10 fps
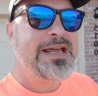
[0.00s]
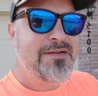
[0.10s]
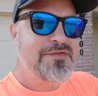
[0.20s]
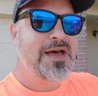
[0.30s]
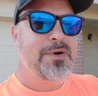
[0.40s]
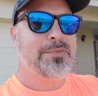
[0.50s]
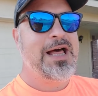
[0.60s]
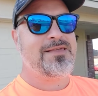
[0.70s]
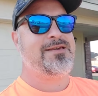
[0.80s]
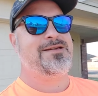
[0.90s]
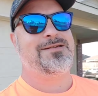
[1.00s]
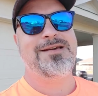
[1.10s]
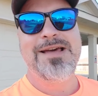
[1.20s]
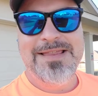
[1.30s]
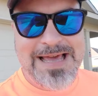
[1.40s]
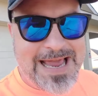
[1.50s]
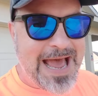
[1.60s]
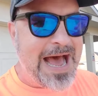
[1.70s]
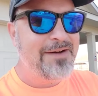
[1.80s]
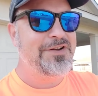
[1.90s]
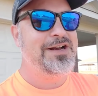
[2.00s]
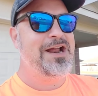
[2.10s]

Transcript: give them a blessing. They have an